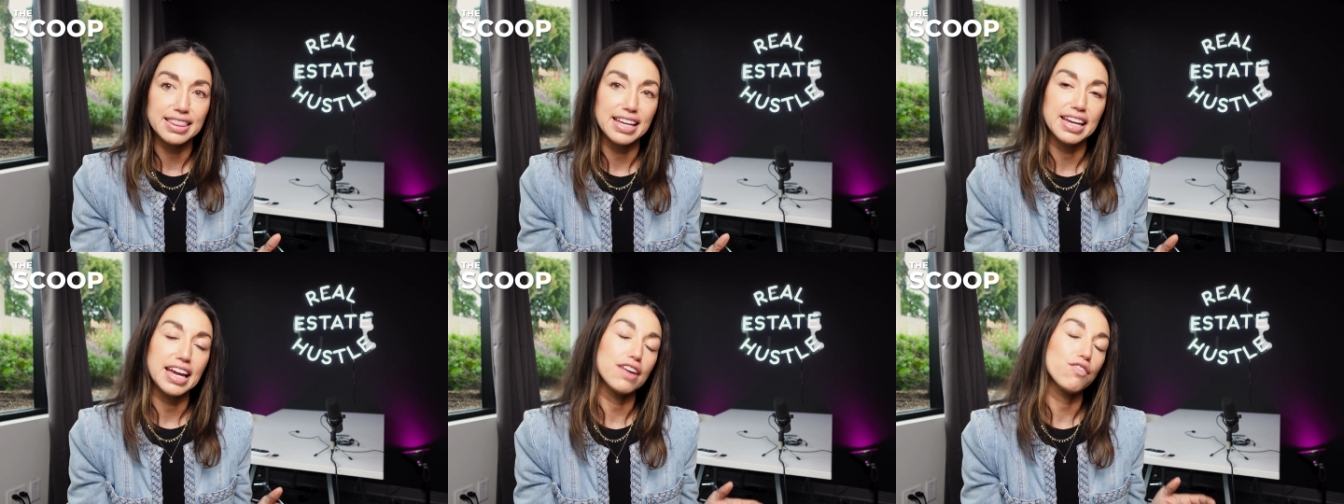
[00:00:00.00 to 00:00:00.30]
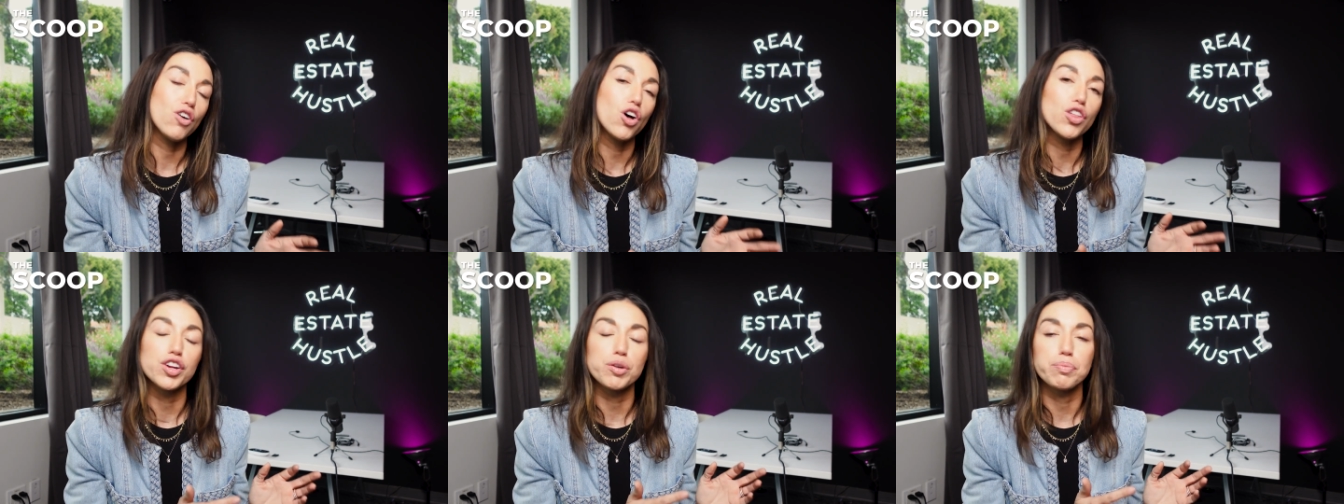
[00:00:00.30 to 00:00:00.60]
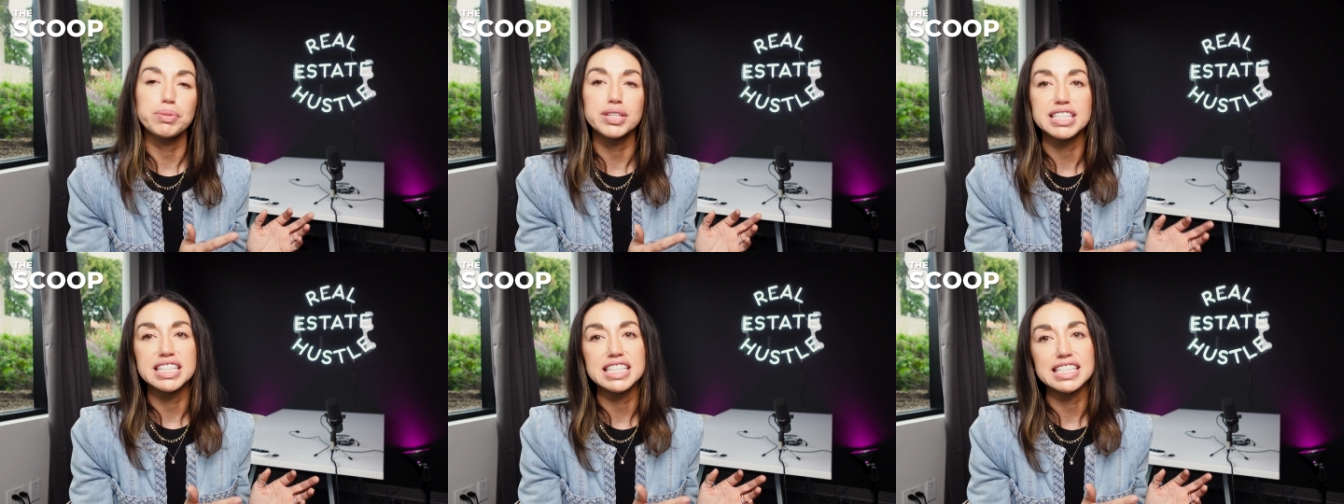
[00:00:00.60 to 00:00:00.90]
They gave all their
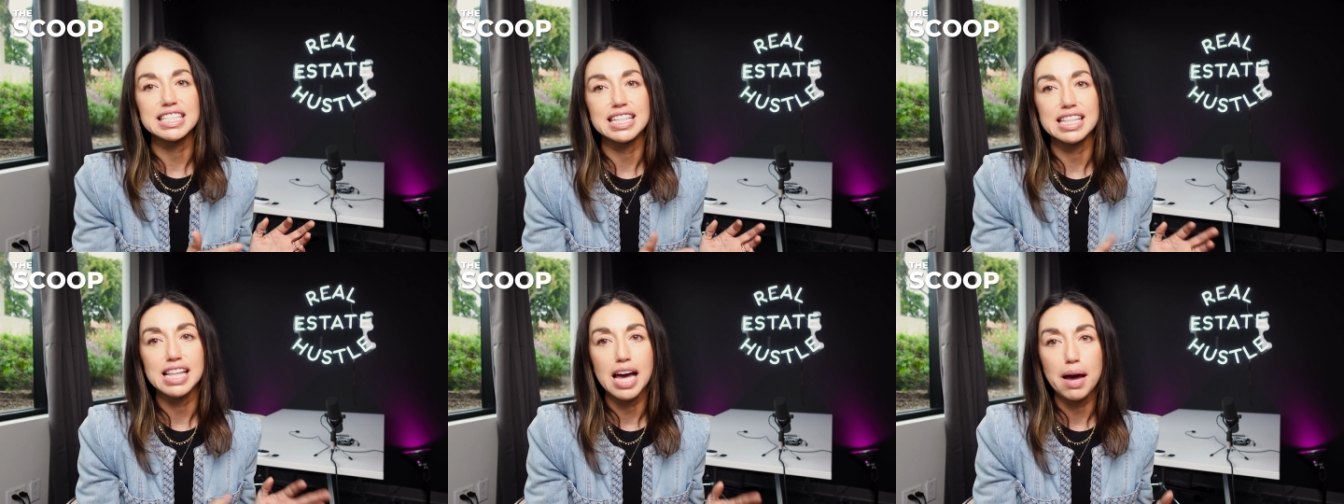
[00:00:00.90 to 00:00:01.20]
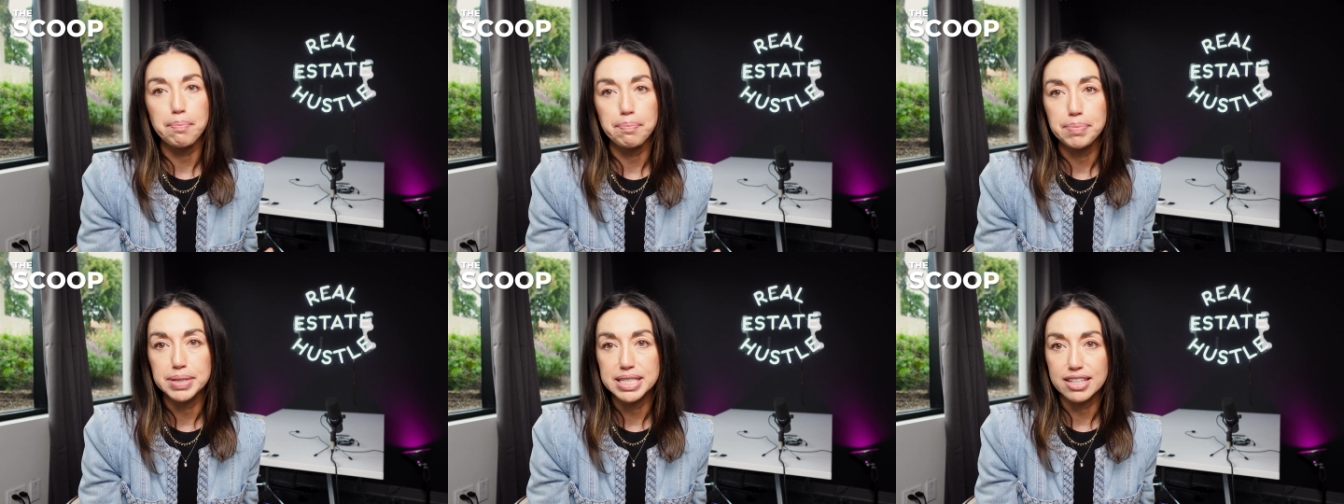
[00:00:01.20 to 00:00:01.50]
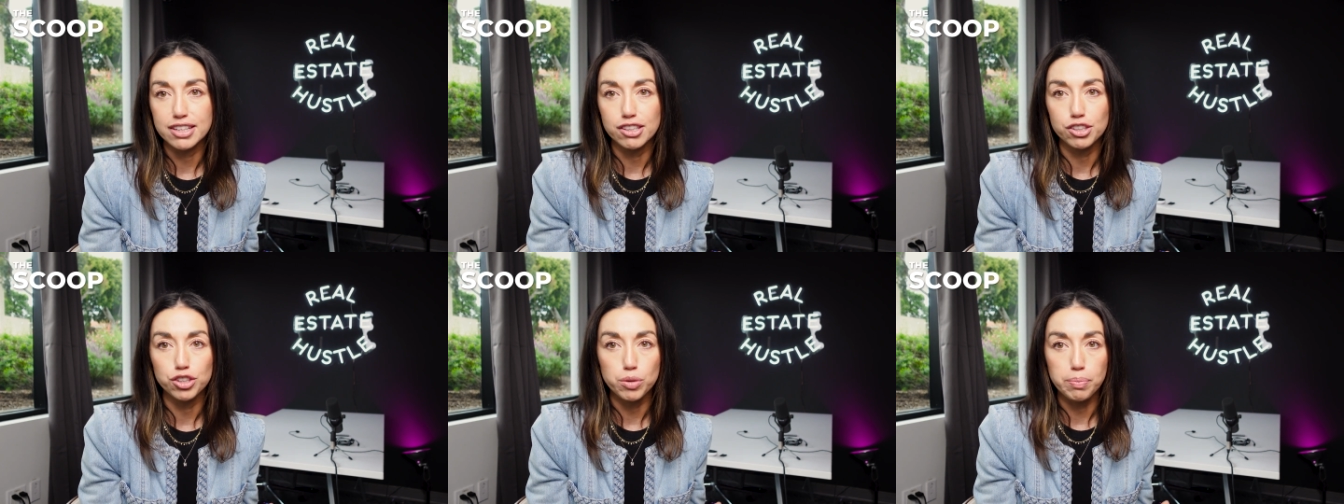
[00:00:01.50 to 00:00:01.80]
business to that
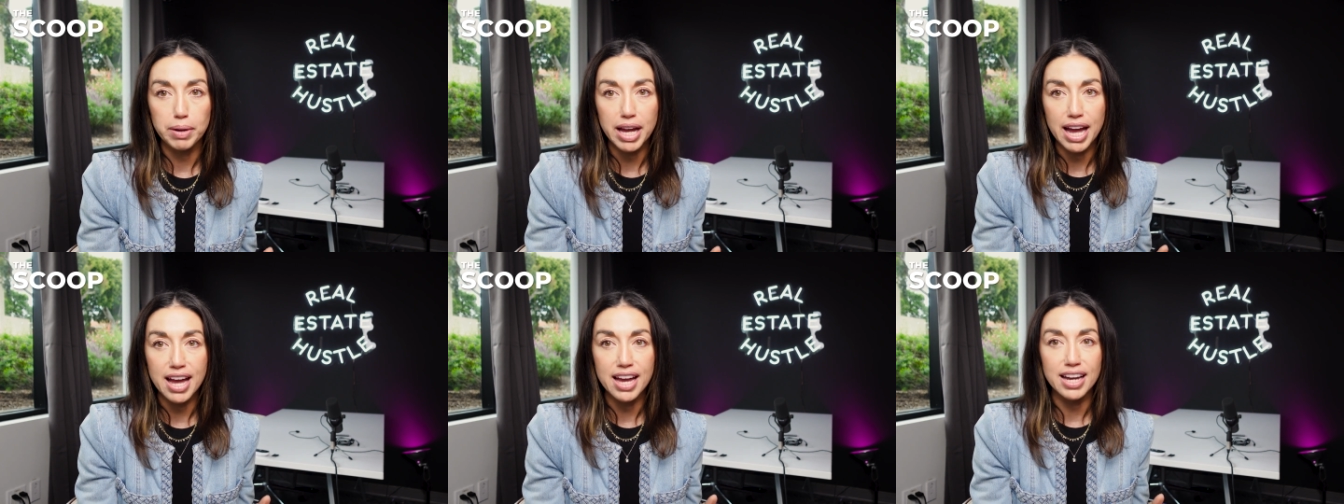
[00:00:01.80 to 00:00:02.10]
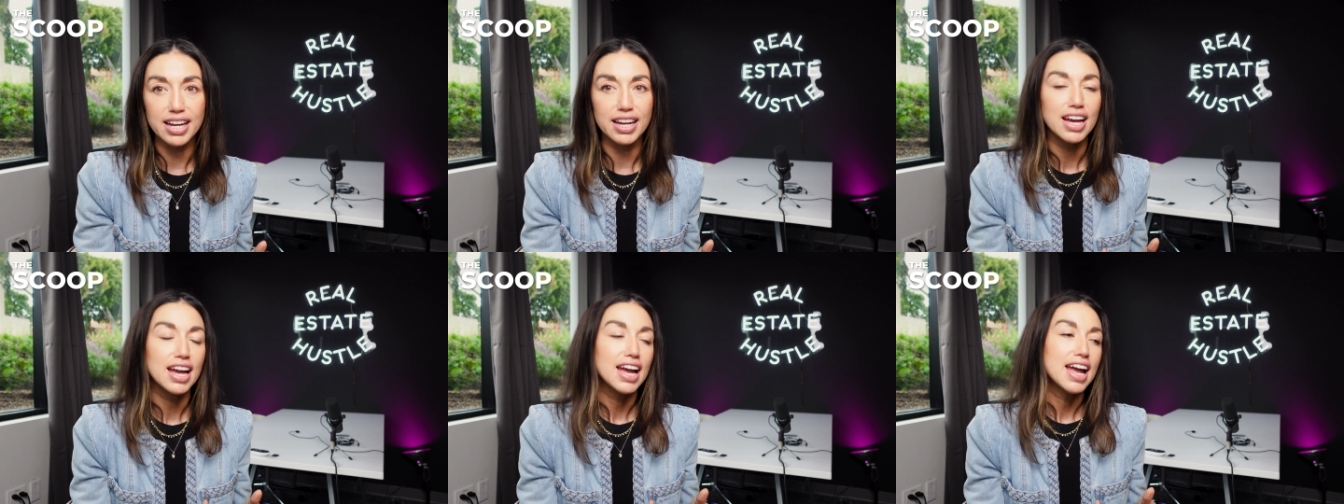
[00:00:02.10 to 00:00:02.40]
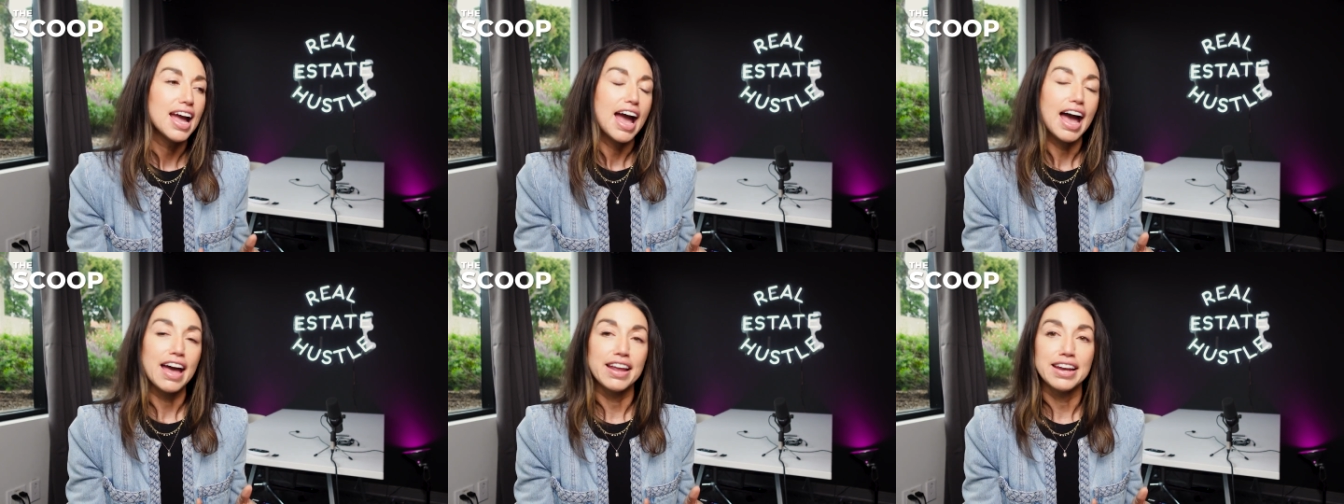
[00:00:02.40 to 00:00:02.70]
particular bank,
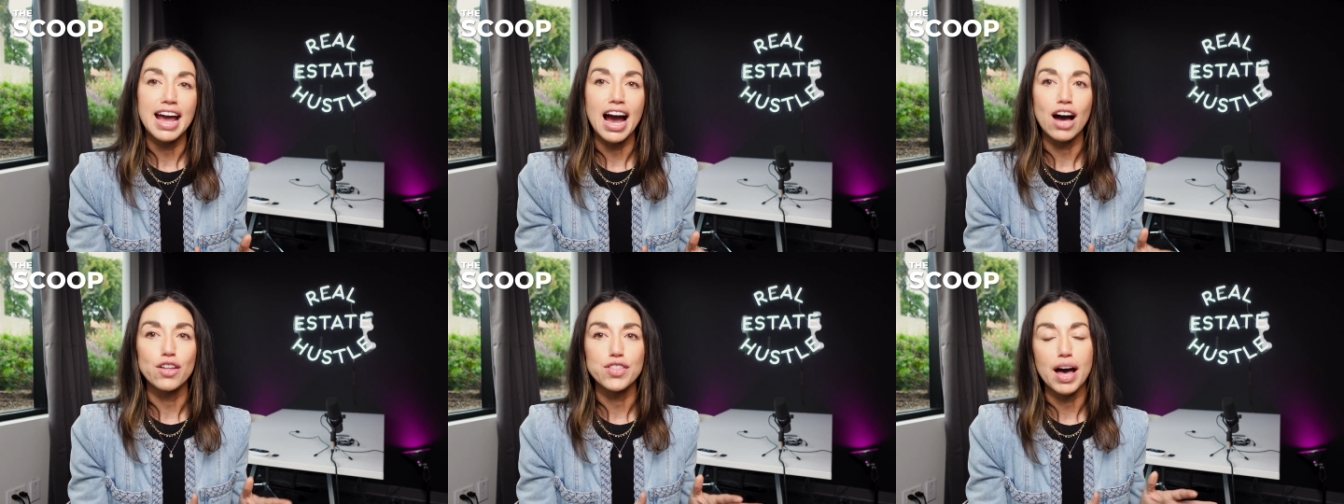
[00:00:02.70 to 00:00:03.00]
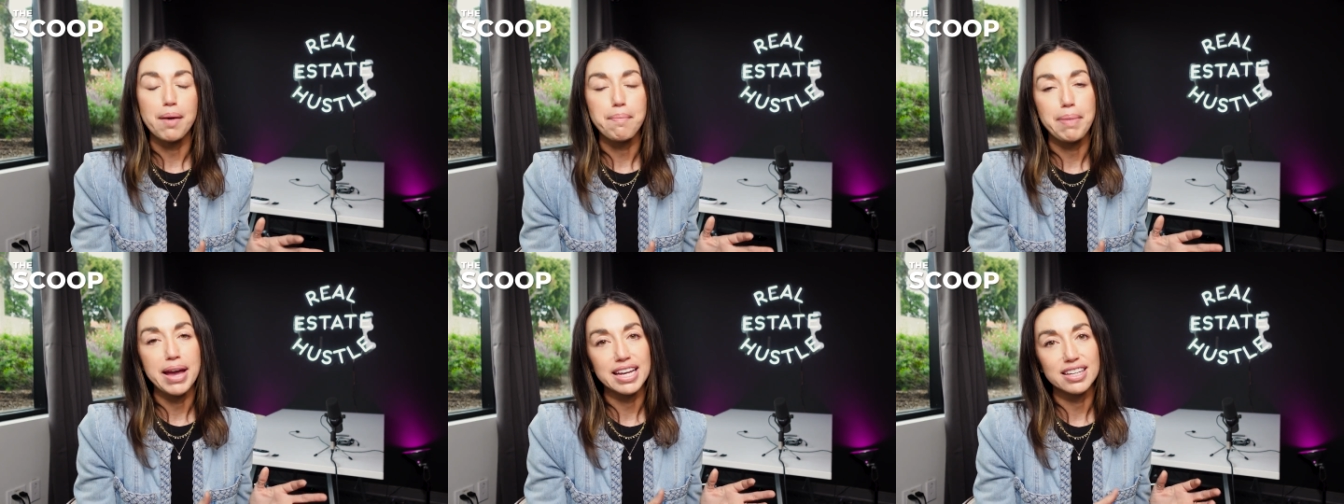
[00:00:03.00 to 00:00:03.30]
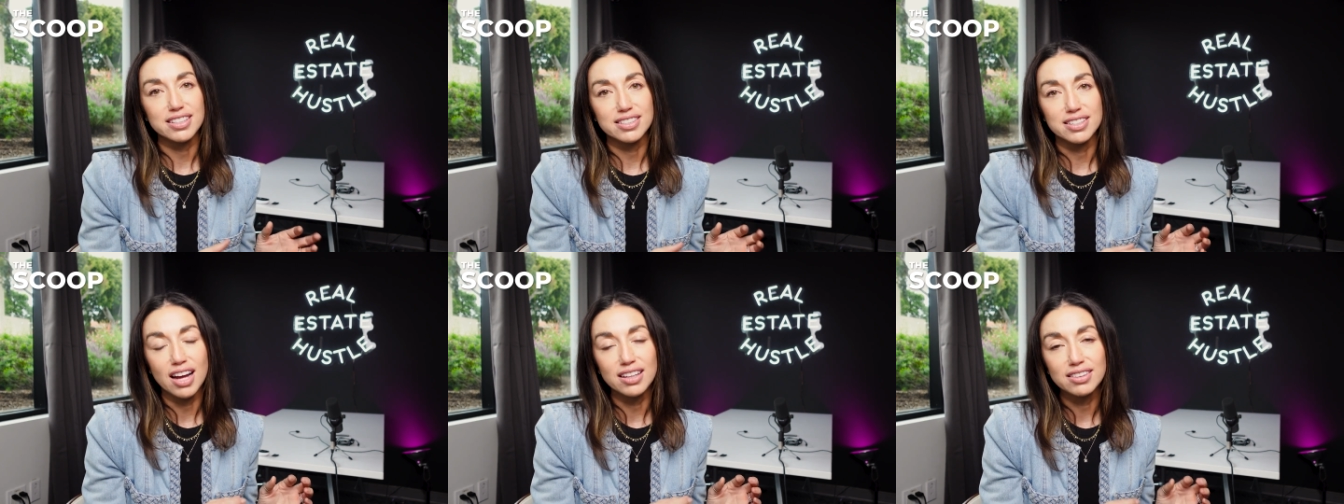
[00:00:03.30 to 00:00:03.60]
and now that
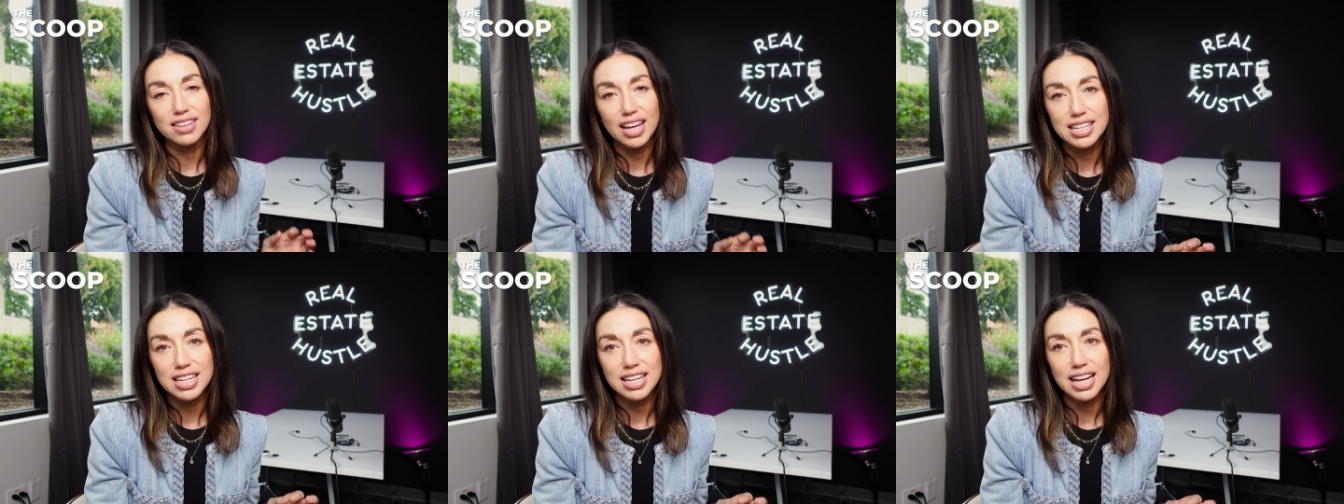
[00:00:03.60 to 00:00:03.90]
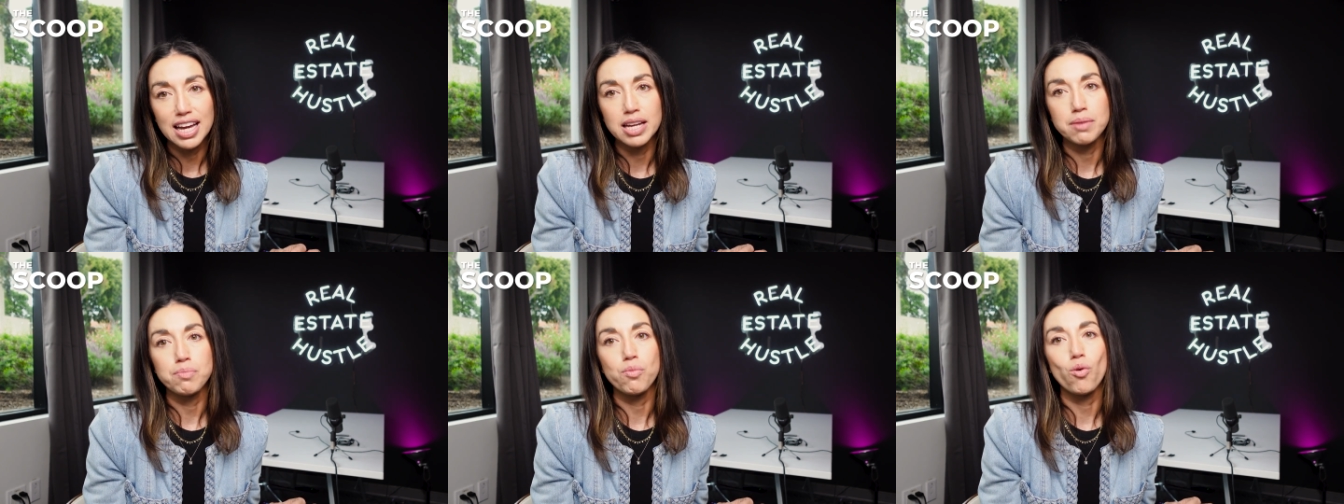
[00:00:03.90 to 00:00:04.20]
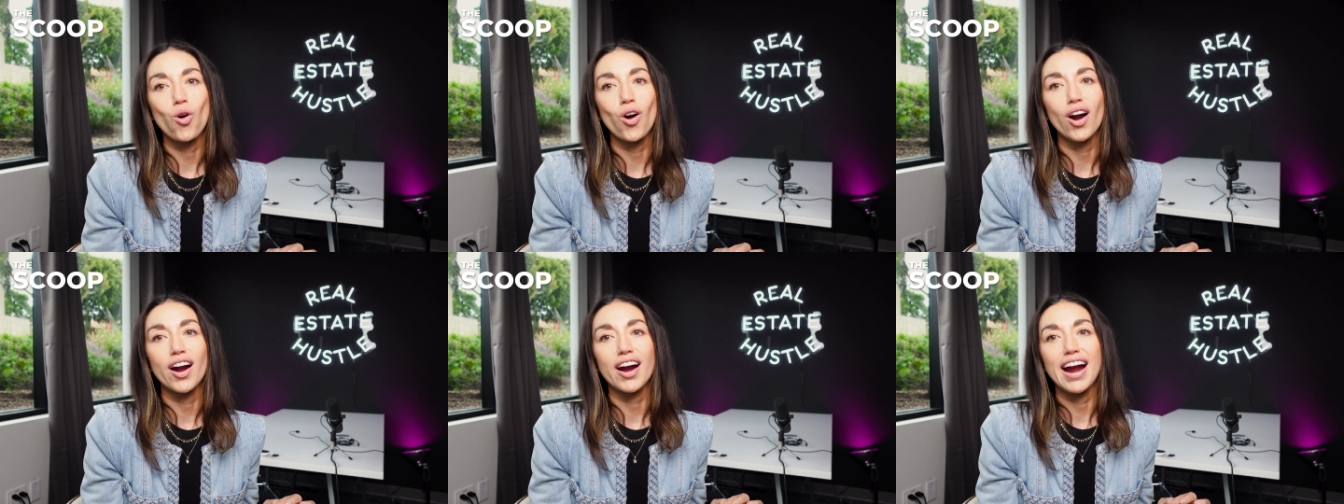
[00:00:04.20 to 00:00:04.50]
bank is not lending
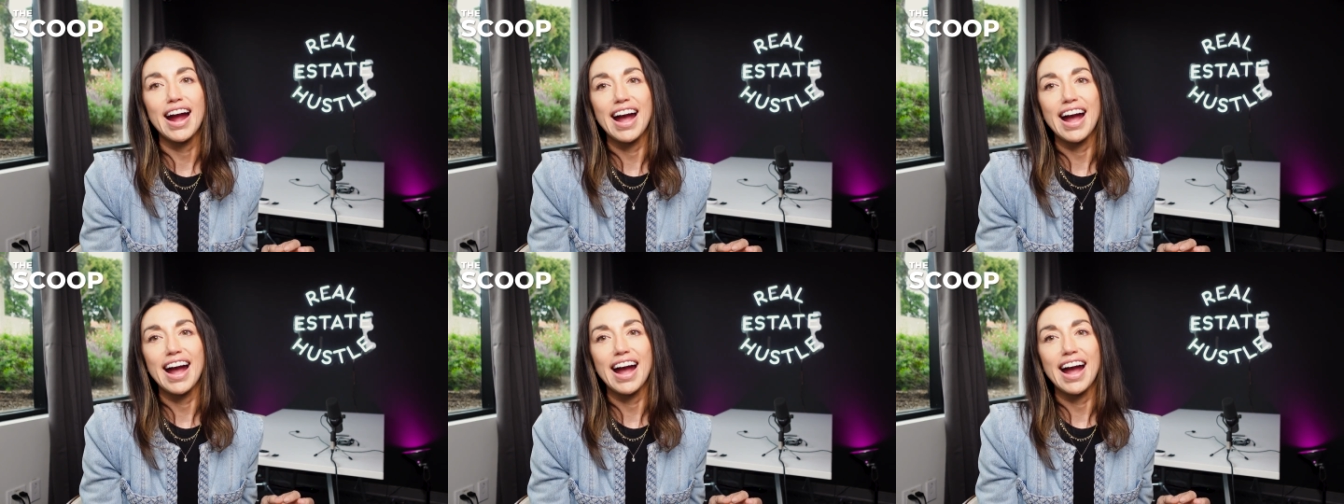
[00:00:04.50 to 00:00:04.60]
anymore.